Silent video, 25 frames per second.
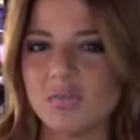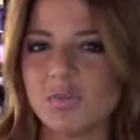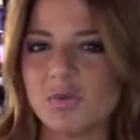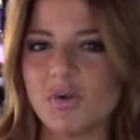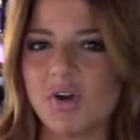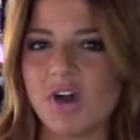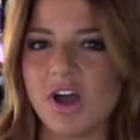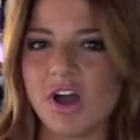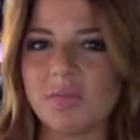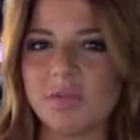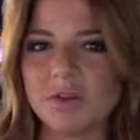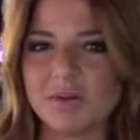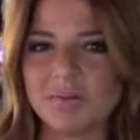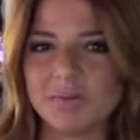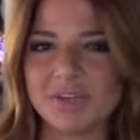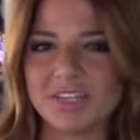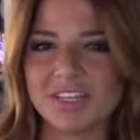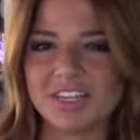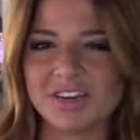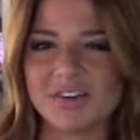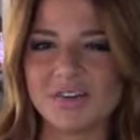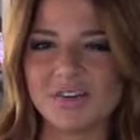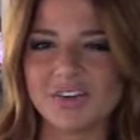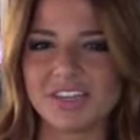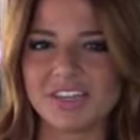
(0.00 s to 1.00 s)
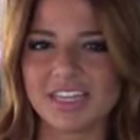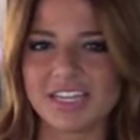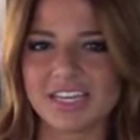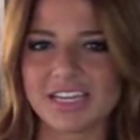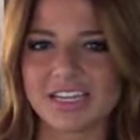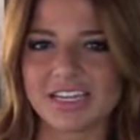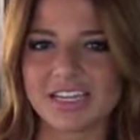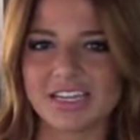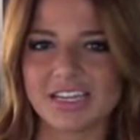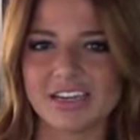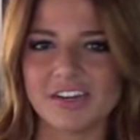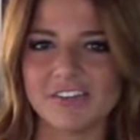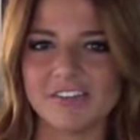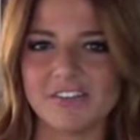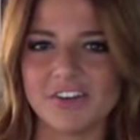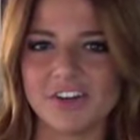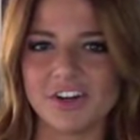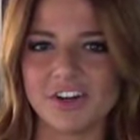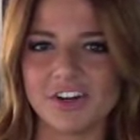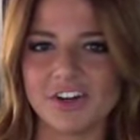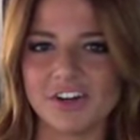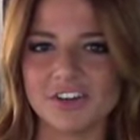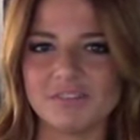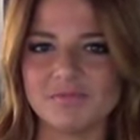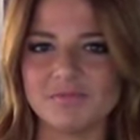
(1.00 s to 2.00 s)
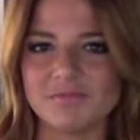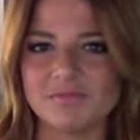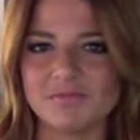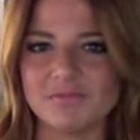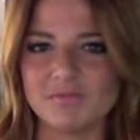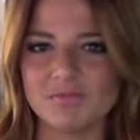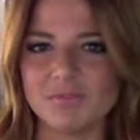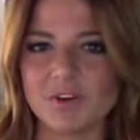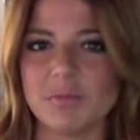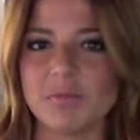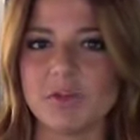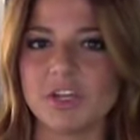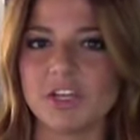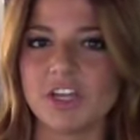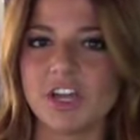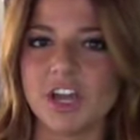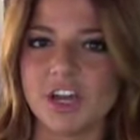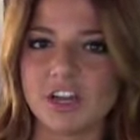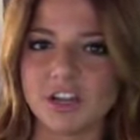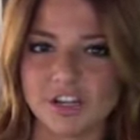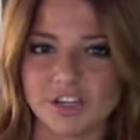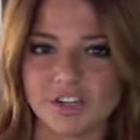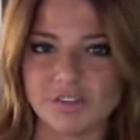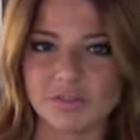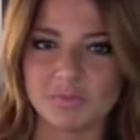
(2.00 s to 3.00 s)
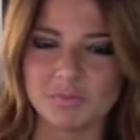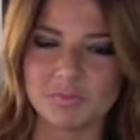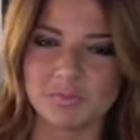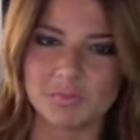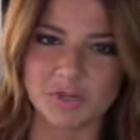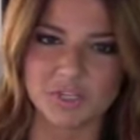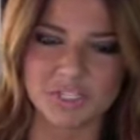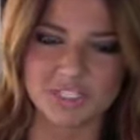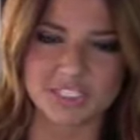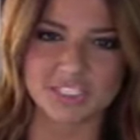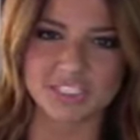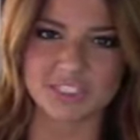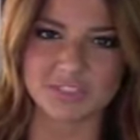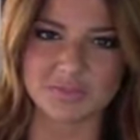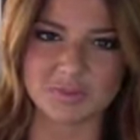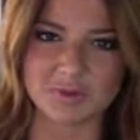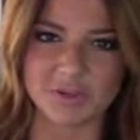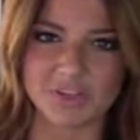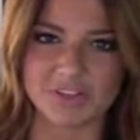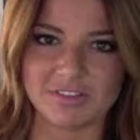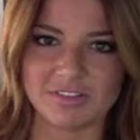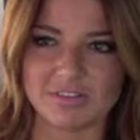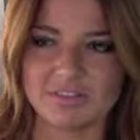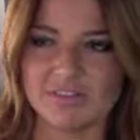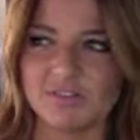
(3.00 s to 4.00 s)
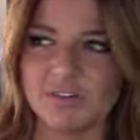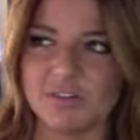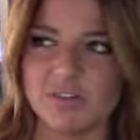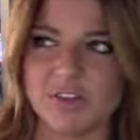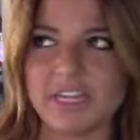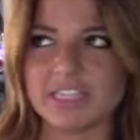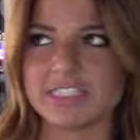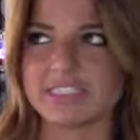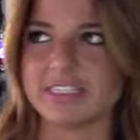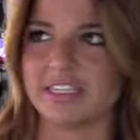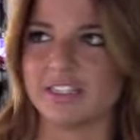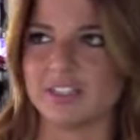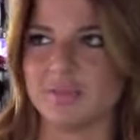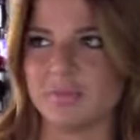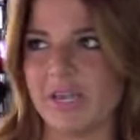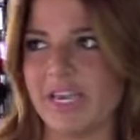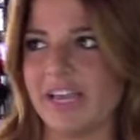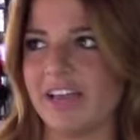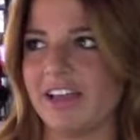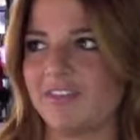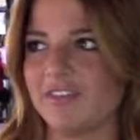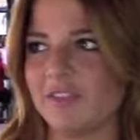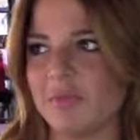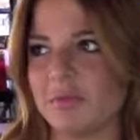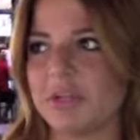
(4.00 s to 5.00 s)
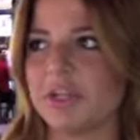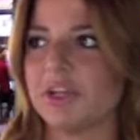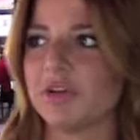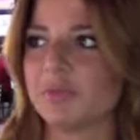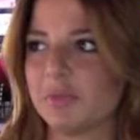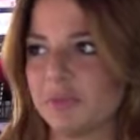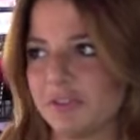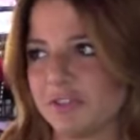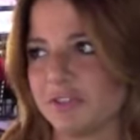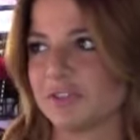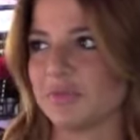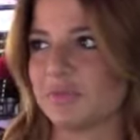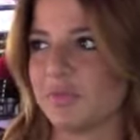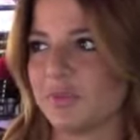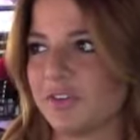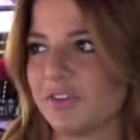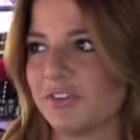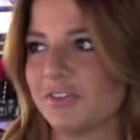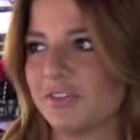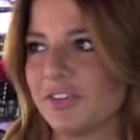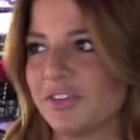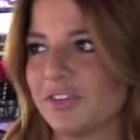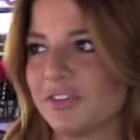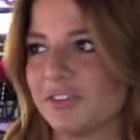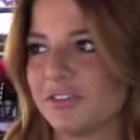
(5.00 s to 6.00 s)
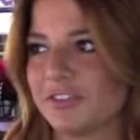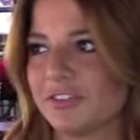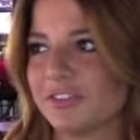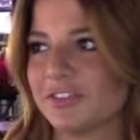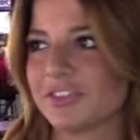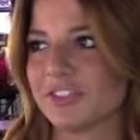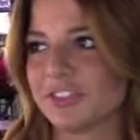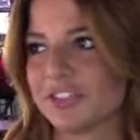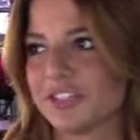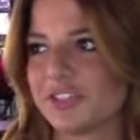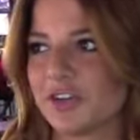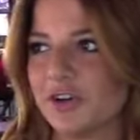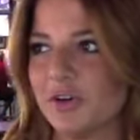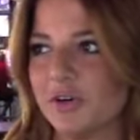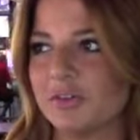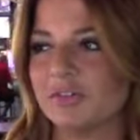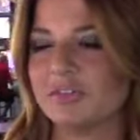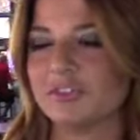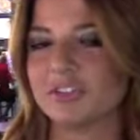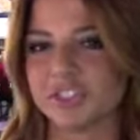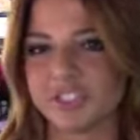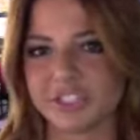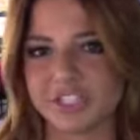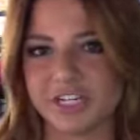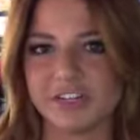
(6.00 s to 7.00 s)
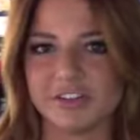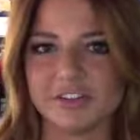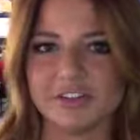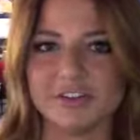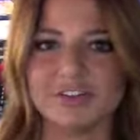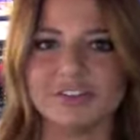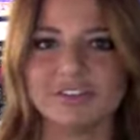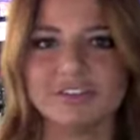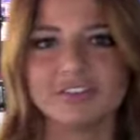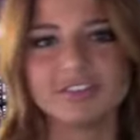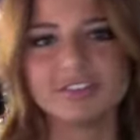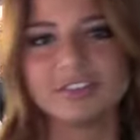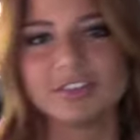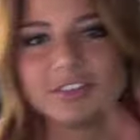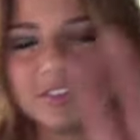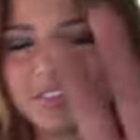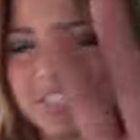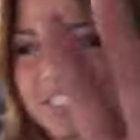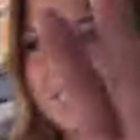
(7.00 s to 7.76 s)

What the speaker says: Probably the only thing I can give her from a young person's point. Well, that sounds bad. From a young person's point of view, she's old. She's not old. Oh.